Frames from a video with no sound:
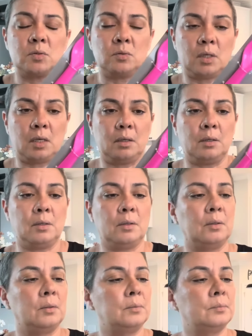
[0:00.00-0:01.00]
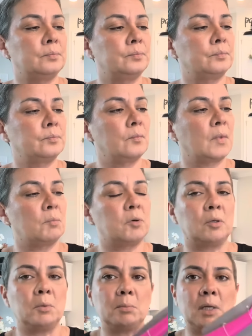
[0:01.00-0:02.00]
to like um put
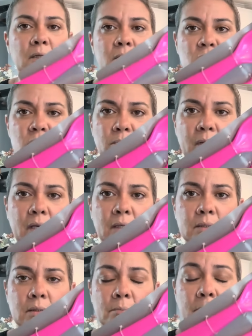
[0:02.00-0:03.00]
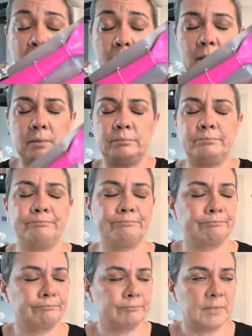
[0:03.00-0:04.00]
them in my lunch bag. but
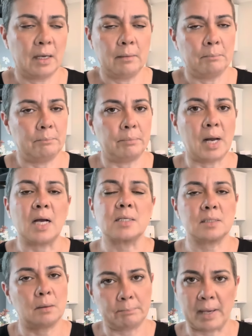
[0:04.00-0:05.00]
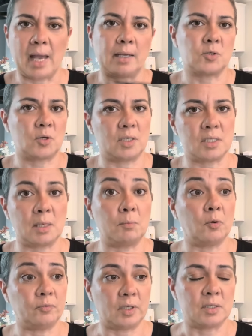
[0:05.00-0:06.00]
box bag. Trying to say
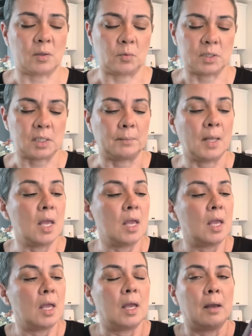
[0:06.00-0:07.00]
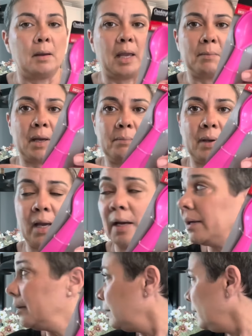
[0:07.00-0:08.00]
both things at one time. In my
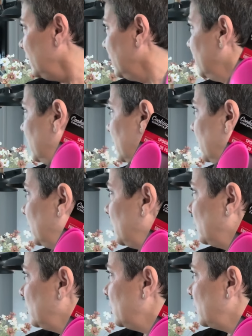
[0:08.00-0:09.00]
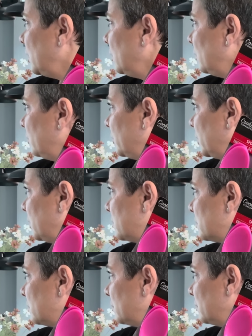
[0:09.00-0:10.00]
bag, you, you can go if you need
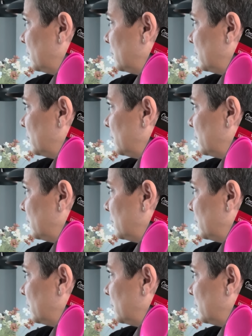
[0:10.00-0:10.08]
to.